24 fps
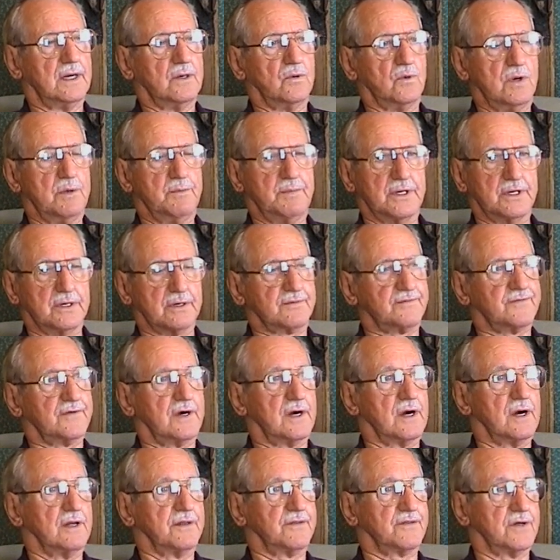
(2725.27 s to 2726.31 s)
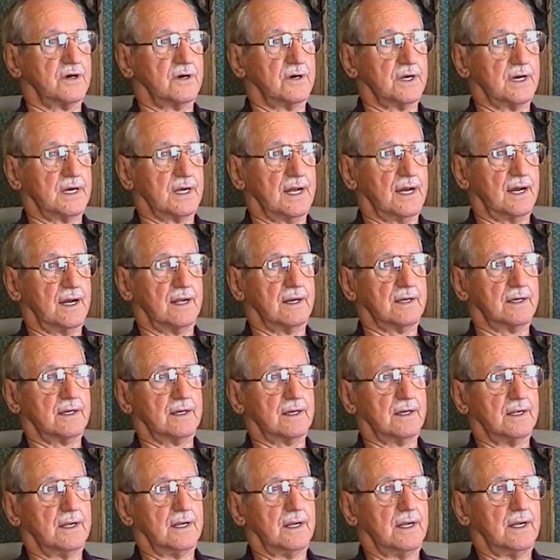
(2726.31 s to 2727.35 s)
We built a fire and thawed it out
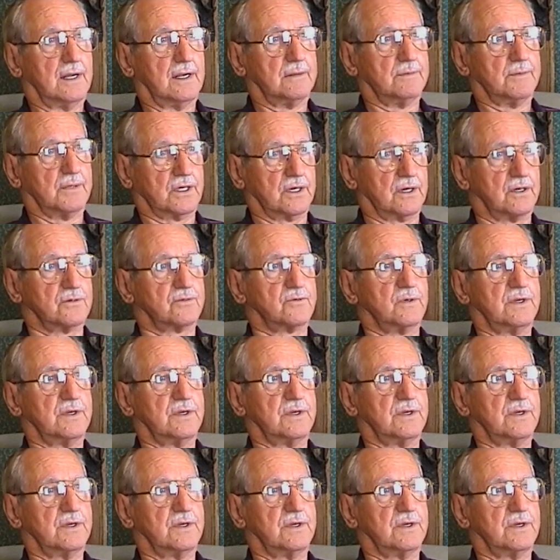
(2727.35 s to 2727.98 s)
because